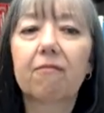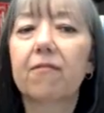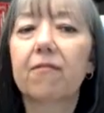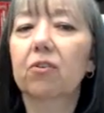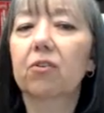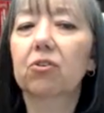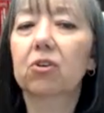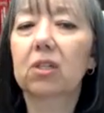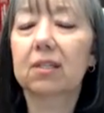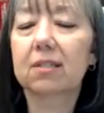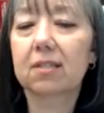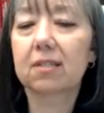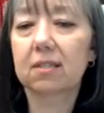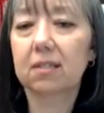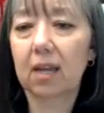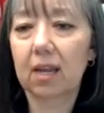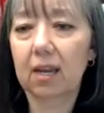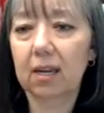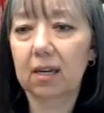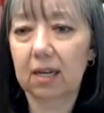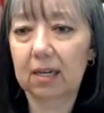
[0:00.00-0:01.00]
Federal
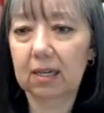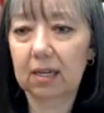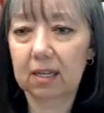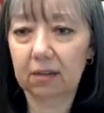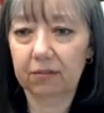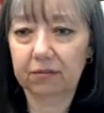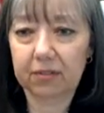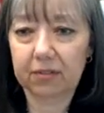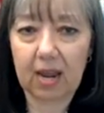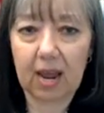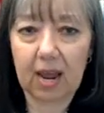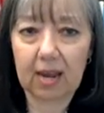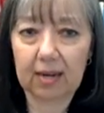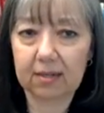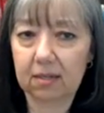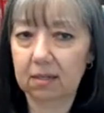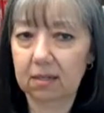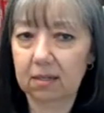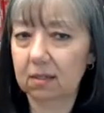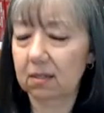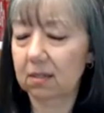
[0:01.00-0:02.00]
estate and gift
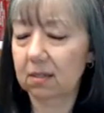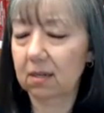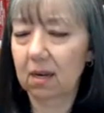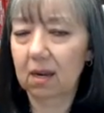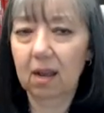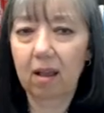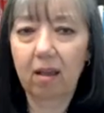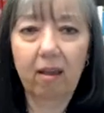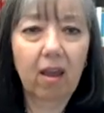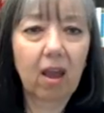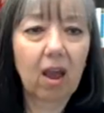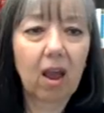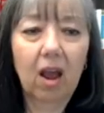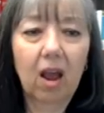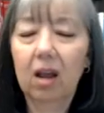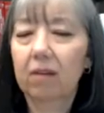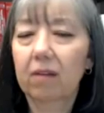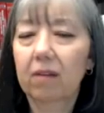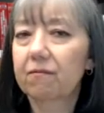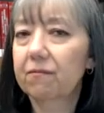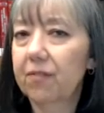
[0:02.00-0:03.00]
taxes,
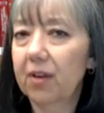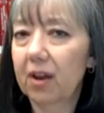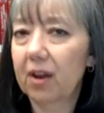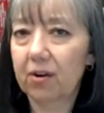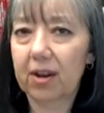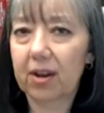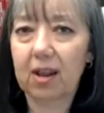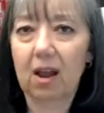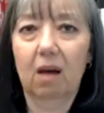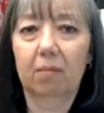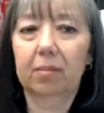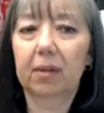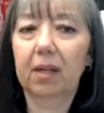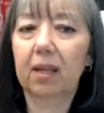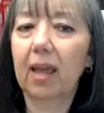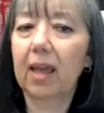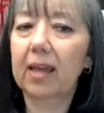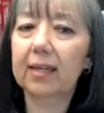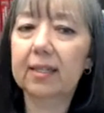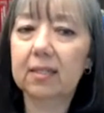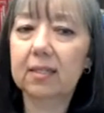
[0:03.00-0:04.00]
very
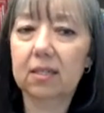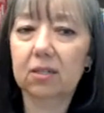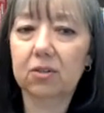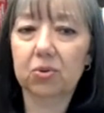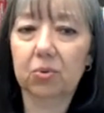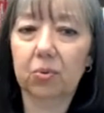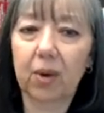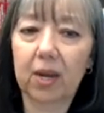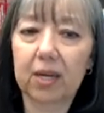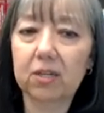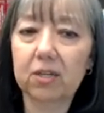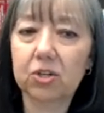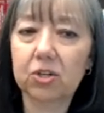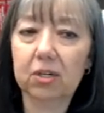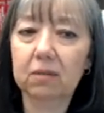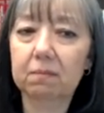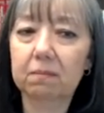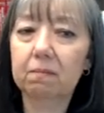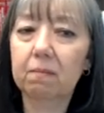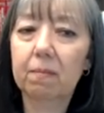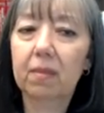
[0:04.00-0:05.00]
complicated
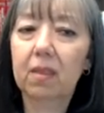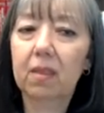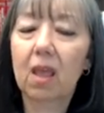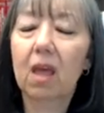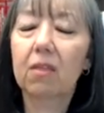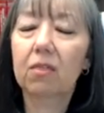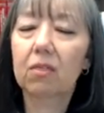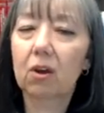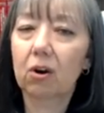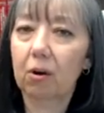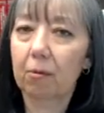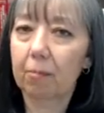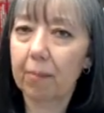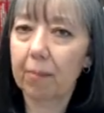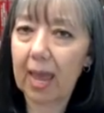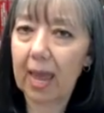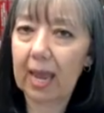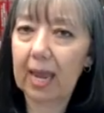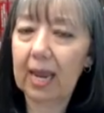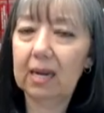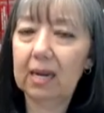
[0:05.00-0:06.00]
situation that are
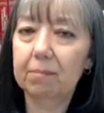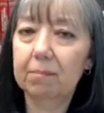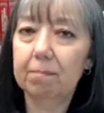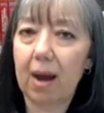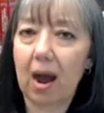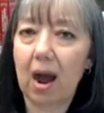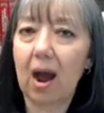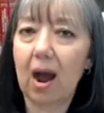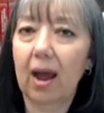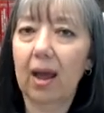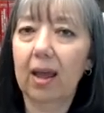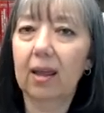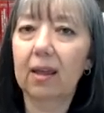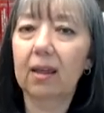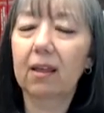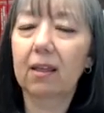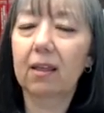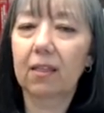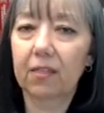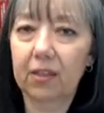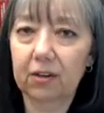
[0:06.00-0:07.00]
paid
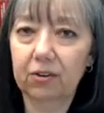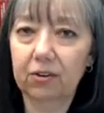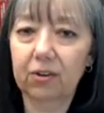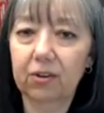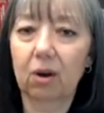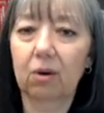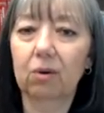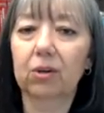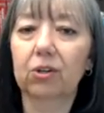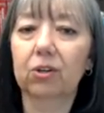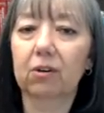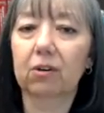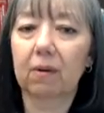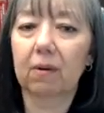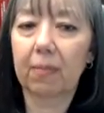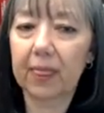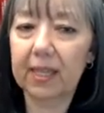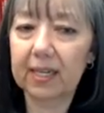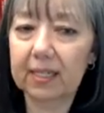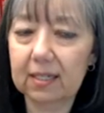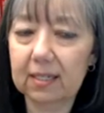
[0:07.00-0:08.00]
by the donor,
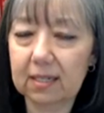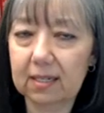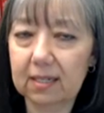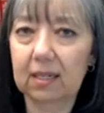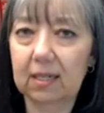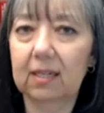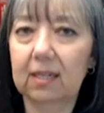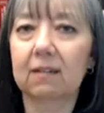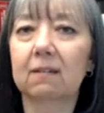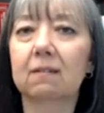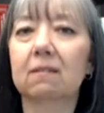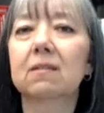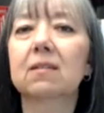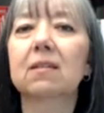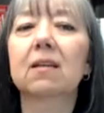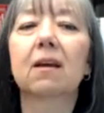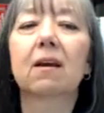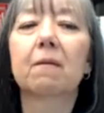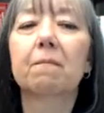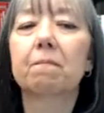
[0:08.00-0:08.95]
the decedent,